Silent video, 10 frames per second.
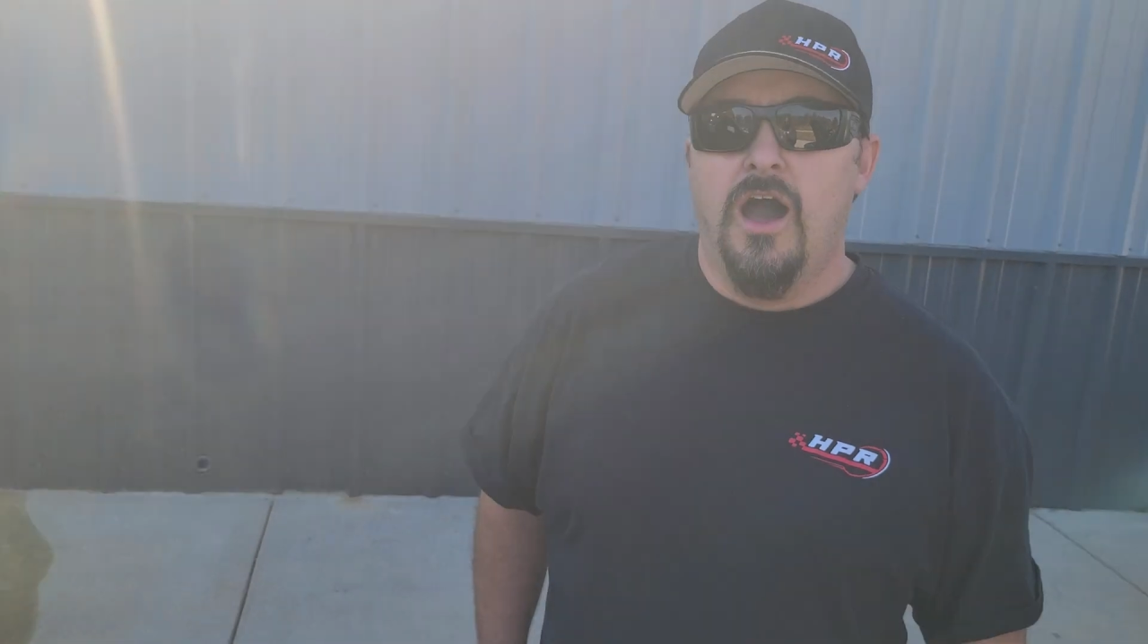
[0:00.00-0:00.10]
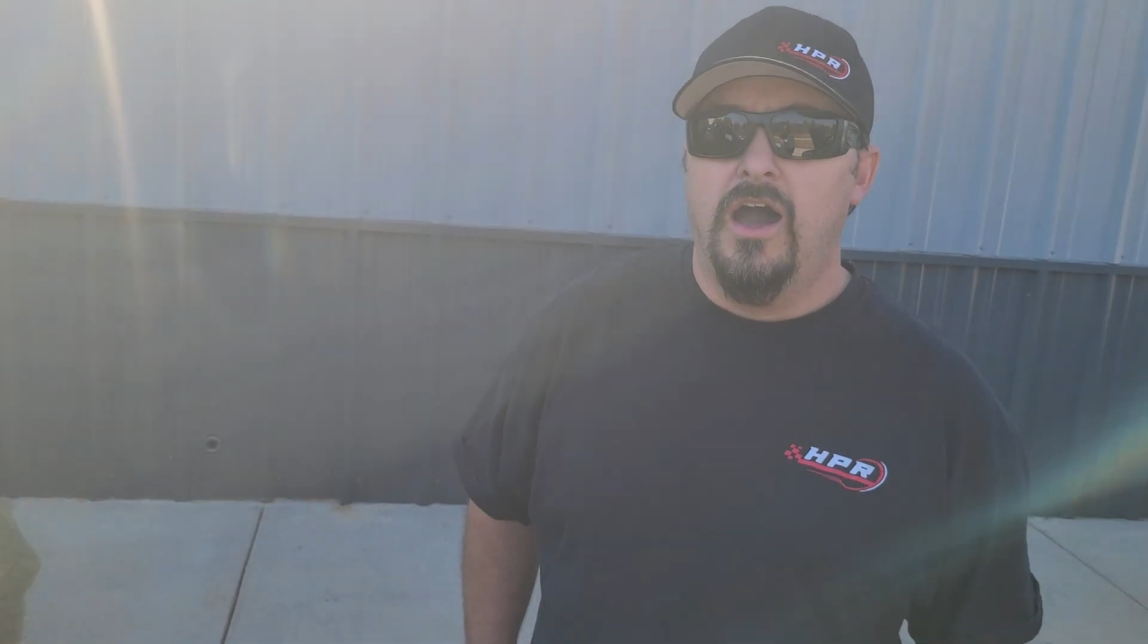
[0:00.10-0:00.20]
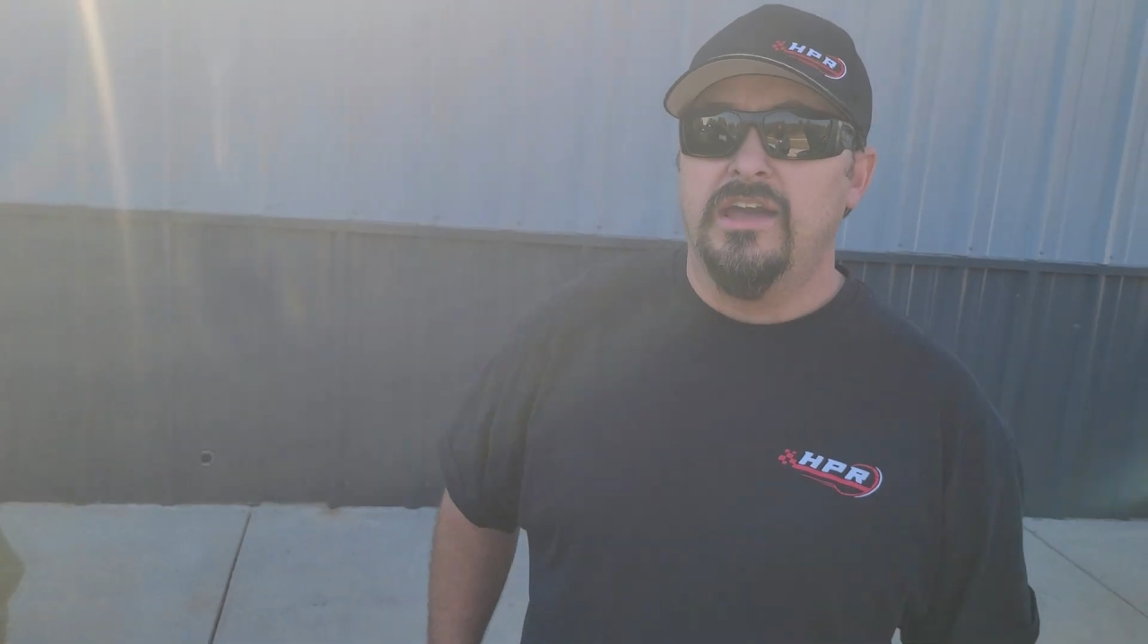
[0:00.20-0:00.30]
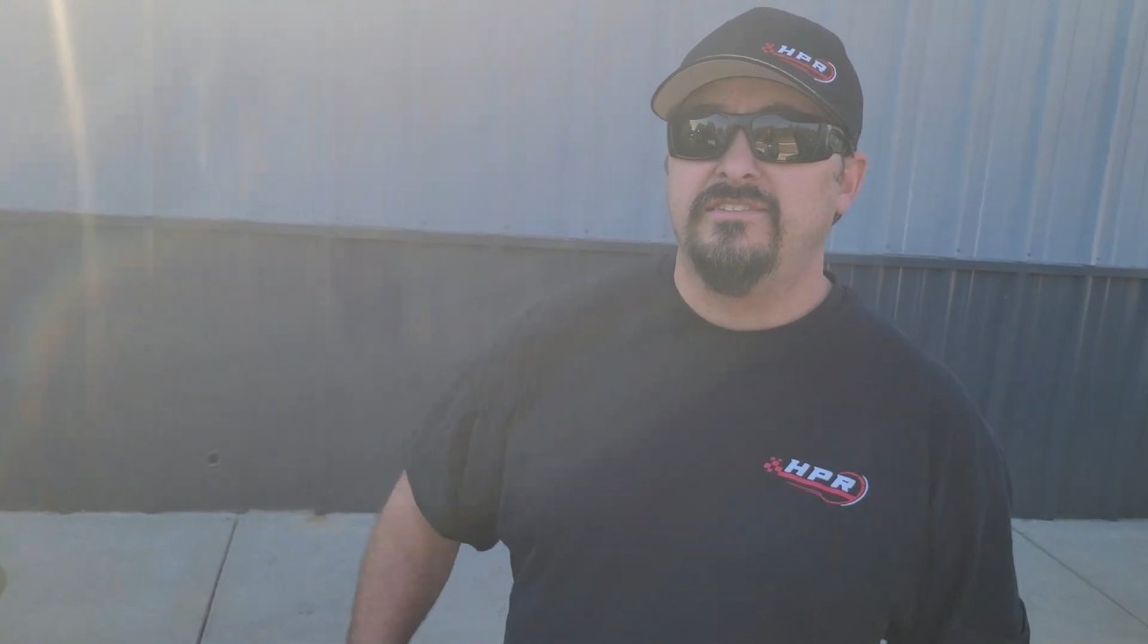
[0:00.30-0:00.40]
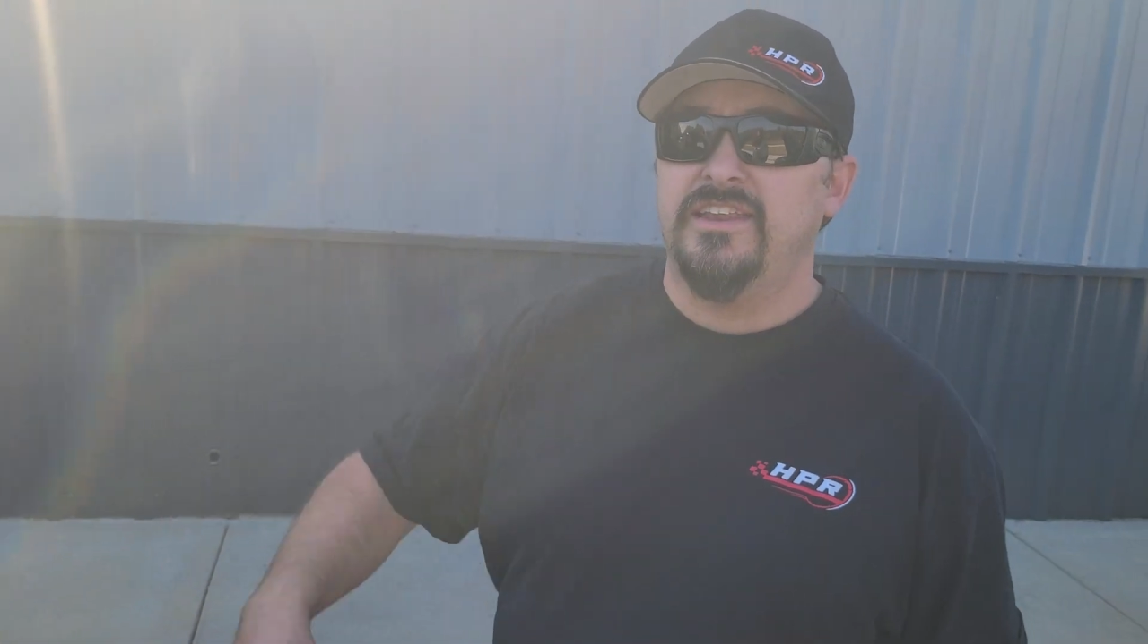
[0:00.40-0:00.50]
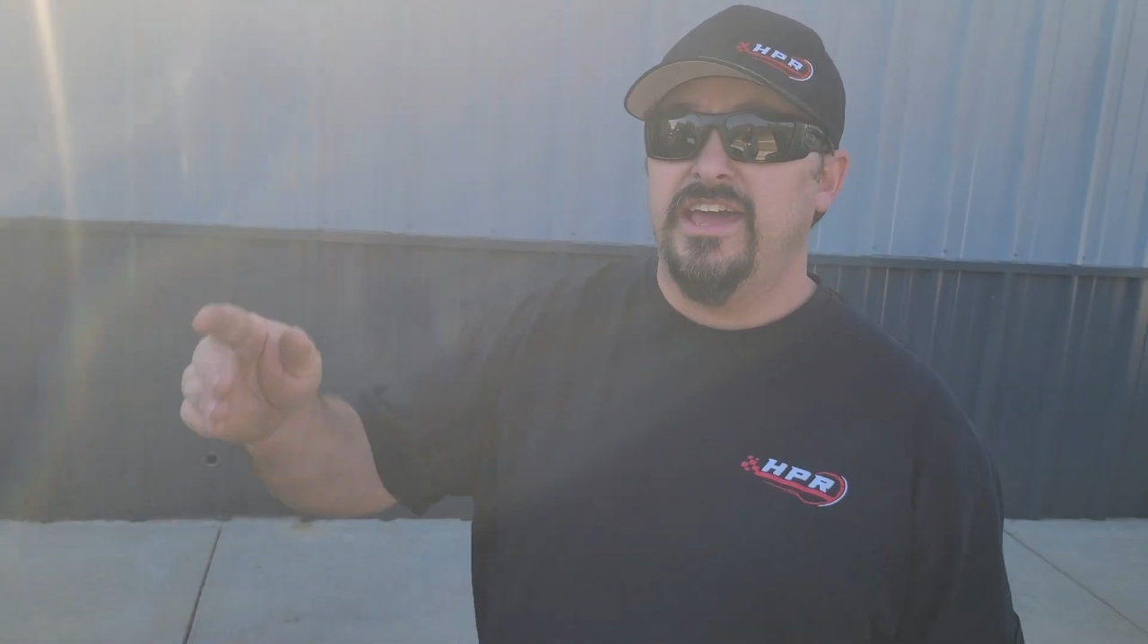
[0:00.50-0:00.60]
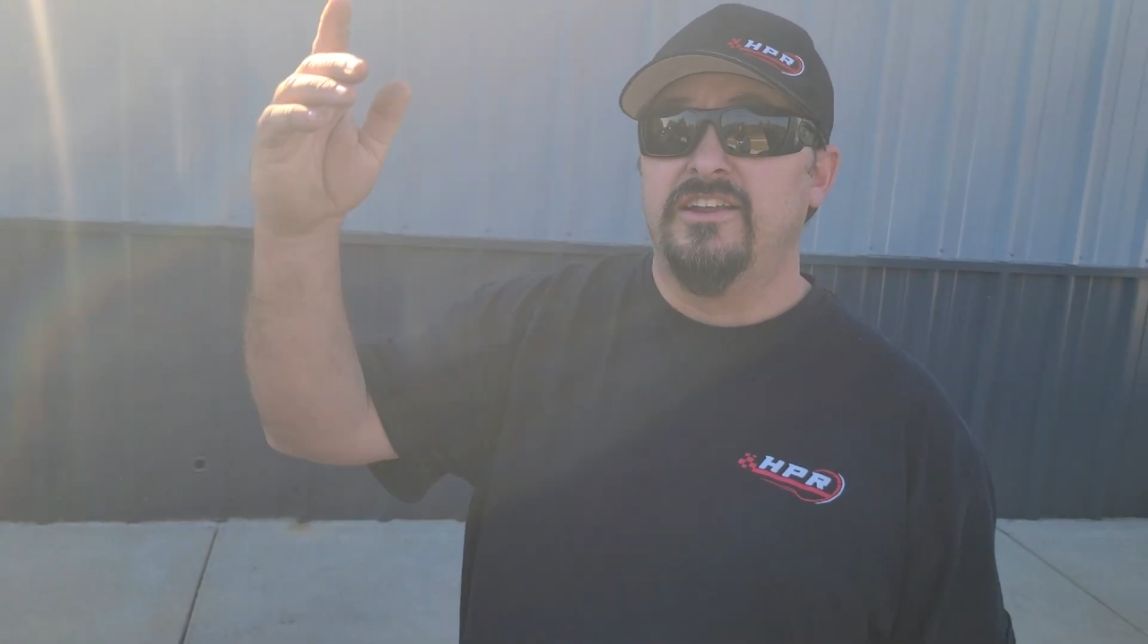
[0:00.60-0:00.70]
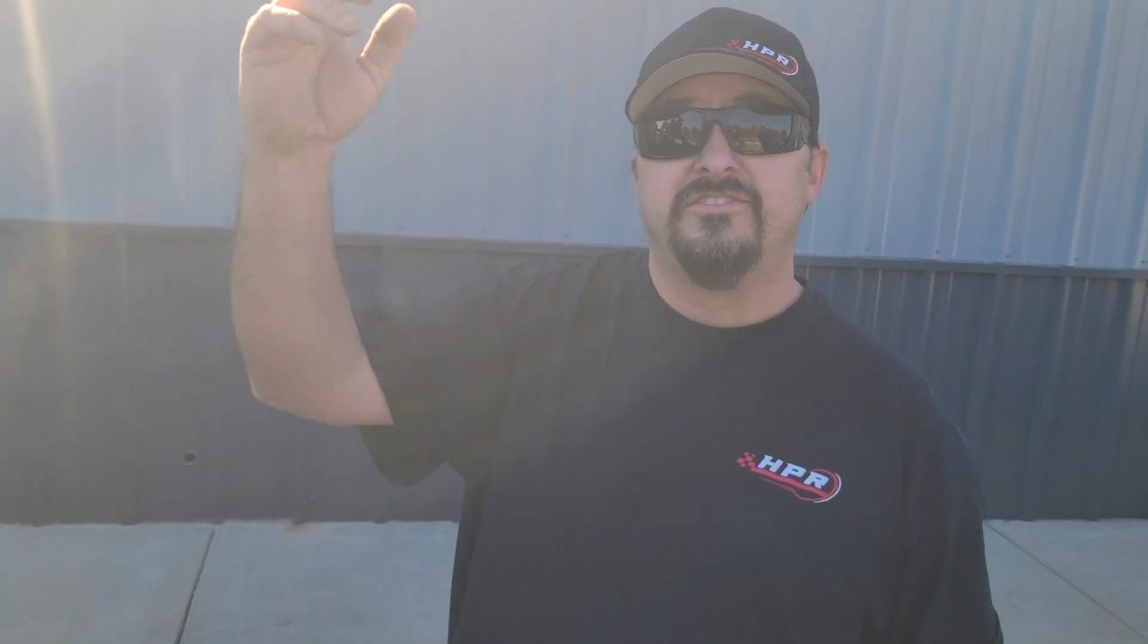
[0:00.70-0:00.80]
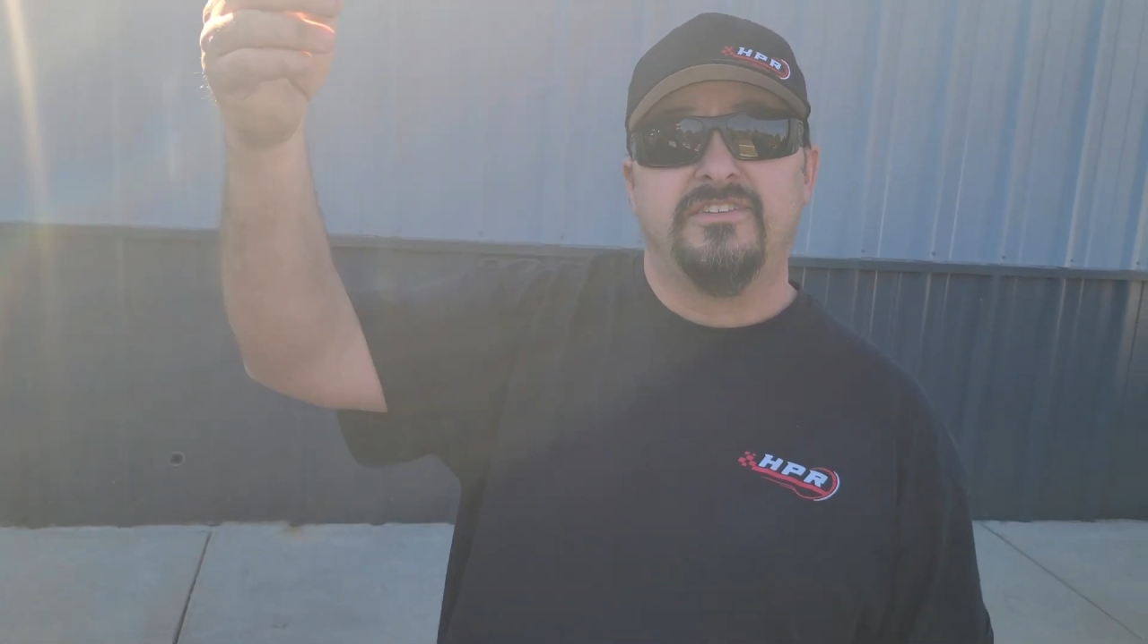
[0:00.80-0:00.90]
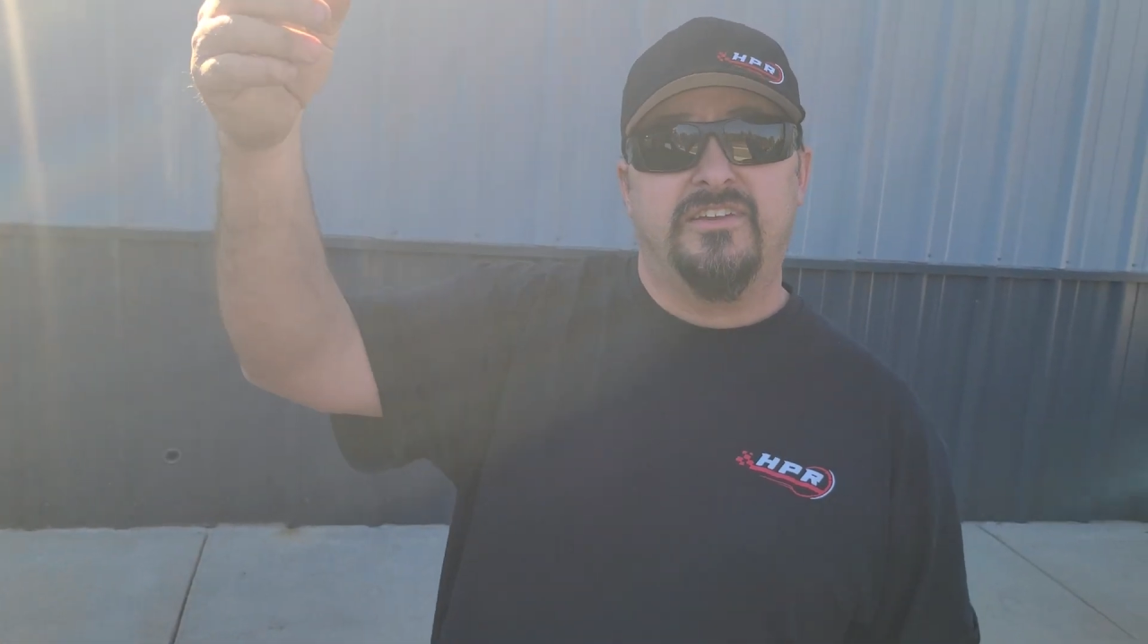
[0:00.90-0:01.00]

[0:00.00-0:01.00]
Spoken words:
it's in Henderson,